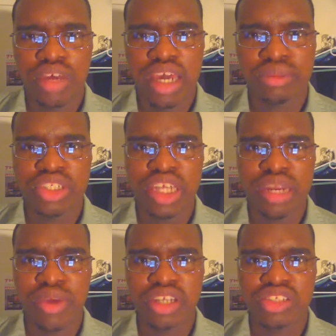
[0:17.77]
And I'm
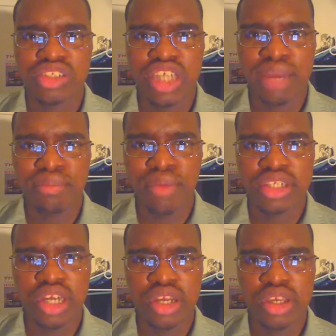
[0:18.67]
celebrating 10
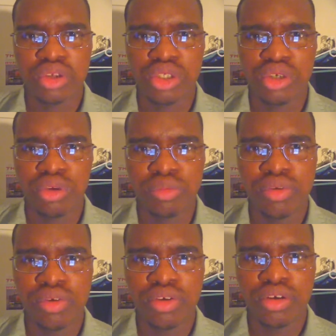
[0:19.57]
months on YouTube
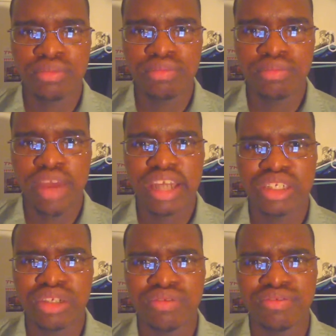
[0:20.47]
as
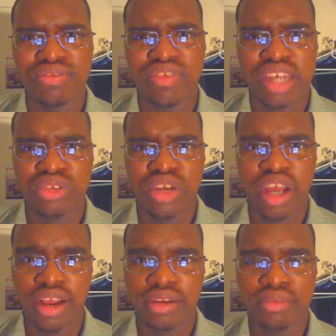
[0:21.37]
of yesterday.